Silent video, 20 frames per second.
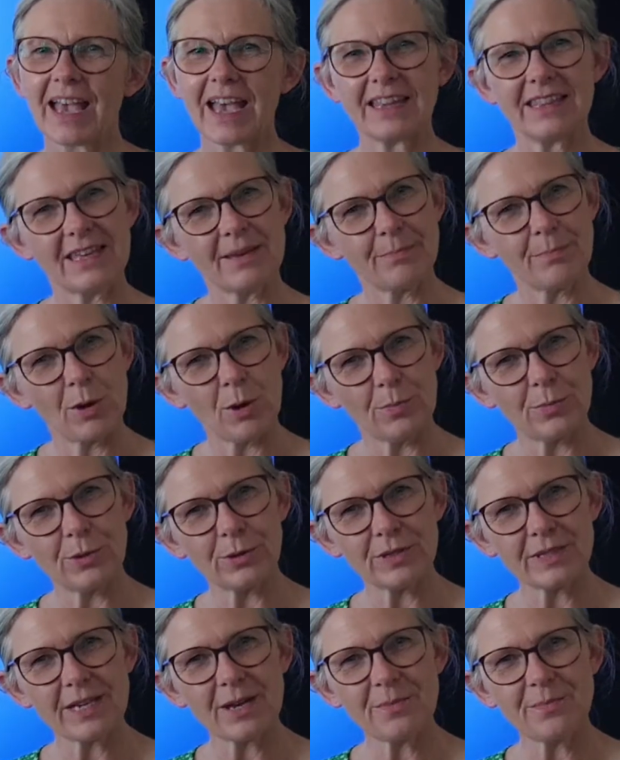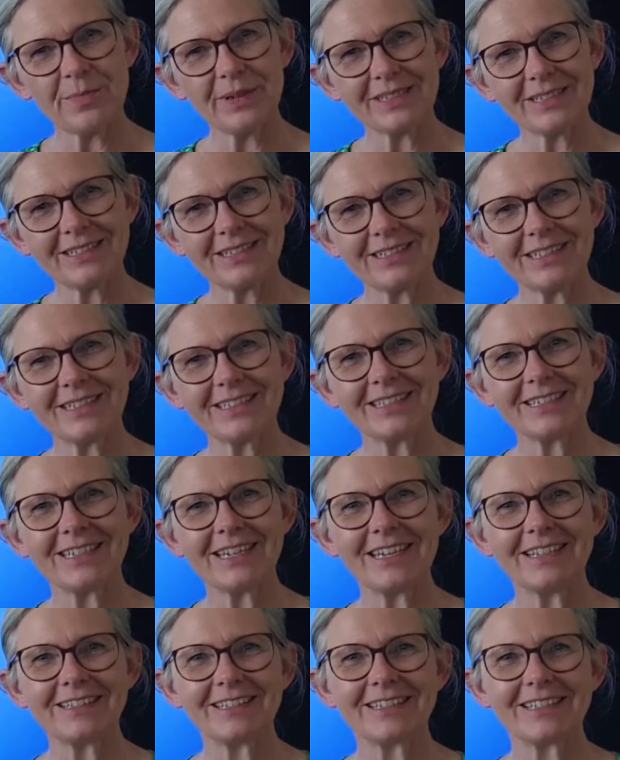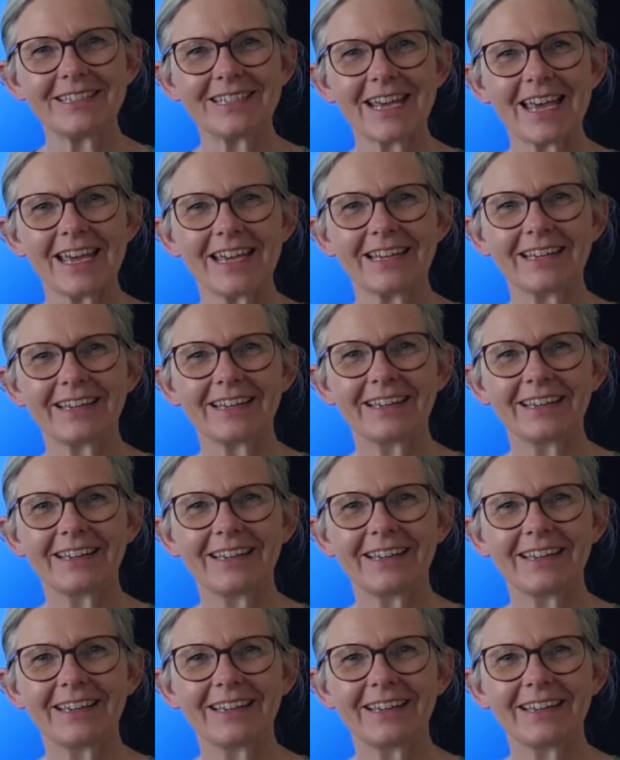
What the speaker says: And then pop your sound buttons underneath to check.